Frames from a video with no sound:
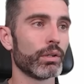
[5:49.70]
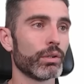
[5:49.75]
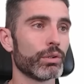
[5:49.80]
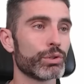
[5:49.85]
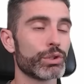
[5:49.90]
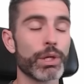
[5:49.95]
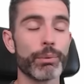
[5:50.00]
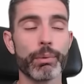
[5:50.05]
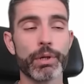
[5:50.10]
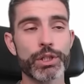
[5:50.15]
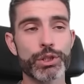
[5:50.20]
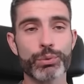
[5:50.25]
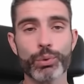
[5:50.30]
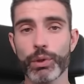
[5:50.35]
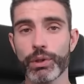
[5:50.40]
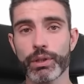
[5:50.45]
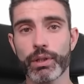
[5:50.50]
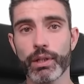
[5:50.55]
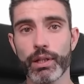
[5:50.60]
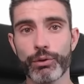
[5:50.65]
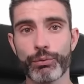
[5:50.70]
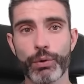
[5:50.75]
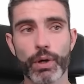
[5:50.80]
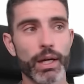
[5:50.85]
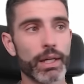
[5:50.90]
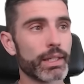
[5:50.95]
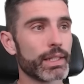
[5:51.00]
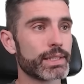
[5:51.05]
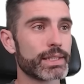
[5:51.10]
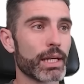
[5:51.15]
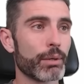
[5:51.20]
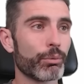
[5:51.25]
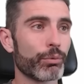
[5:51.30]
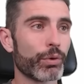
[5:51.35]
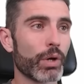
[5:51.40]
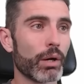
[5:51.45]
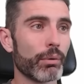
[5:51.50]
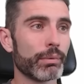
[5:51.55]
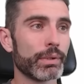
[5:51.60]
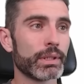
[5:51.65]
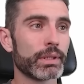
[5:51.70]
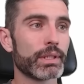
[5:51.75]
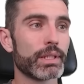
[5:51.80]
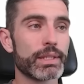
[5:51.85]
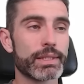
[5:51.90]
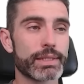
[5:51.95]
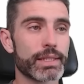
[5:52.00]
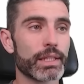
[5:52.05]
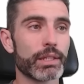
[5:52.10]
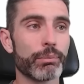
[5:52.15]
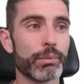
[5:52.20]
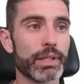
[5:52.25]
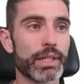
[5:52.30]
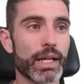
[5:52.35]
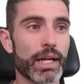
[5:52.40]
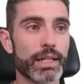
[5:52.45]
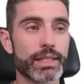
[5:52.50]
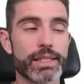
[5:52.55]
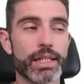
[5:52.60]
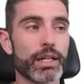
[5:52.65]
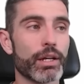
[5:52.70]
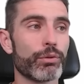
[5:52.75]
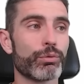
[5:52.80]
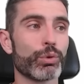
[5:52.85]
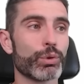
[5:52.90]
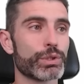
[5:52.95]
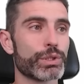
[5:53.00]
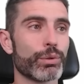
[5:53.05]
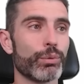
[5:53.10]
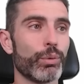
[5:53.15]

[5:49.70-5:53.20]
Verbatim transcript: So if I just want to clarify this type of comment, this sentiment that I see every once in a